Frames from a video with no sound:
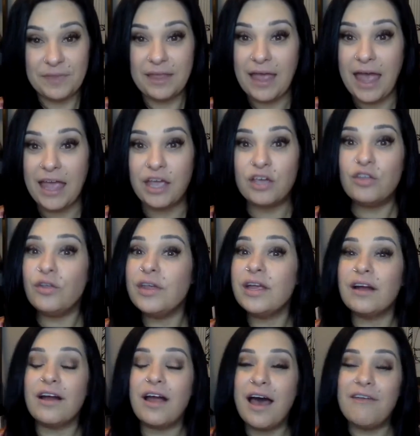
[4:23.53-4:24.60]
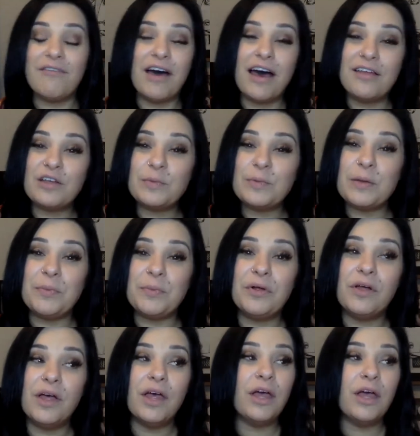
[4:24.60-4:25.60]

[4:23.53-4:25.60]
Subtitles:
Okay, you'll hear of other people